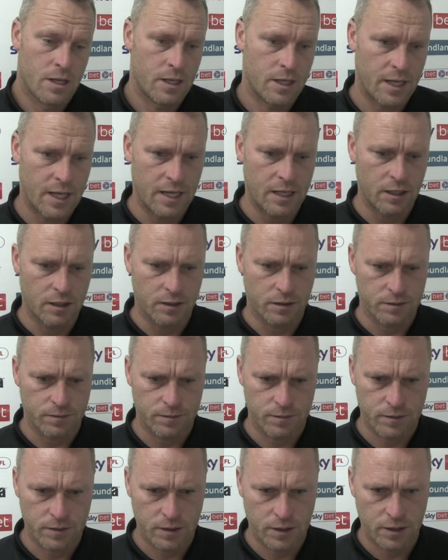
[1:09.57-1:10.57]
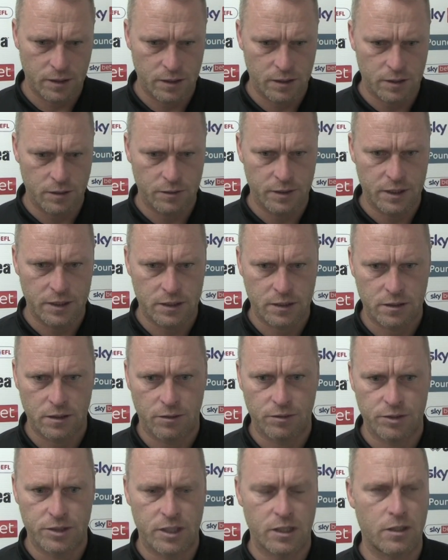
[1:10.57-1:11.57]
Yeah, look, he's
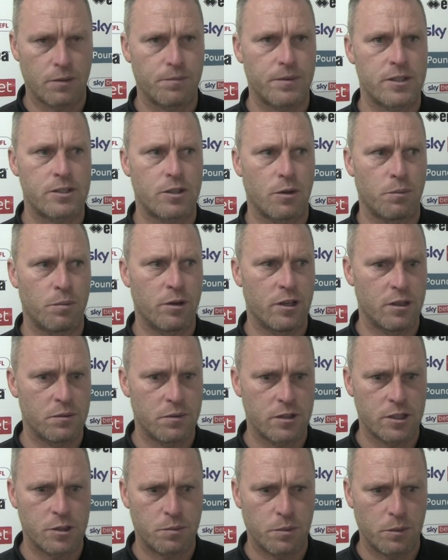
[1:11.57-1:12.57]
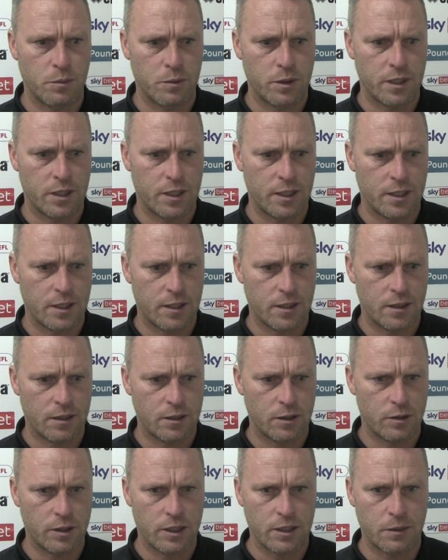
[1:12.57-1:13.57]
obviously not missed on purpose, but
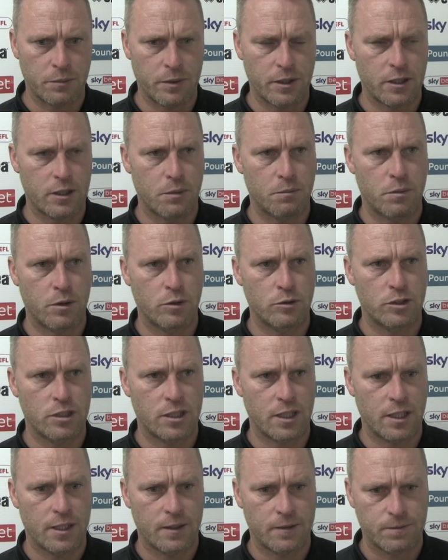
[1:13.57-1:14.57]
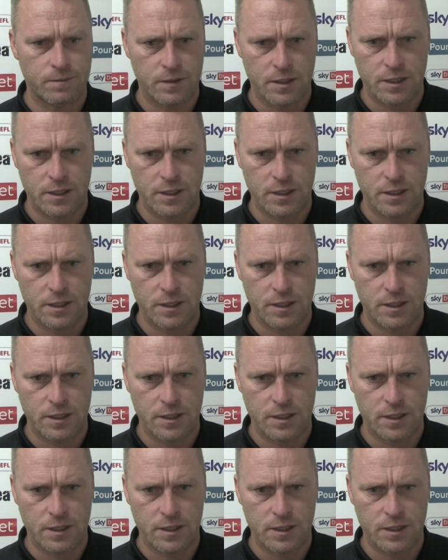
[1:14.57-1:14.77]
you need a bit of composure there.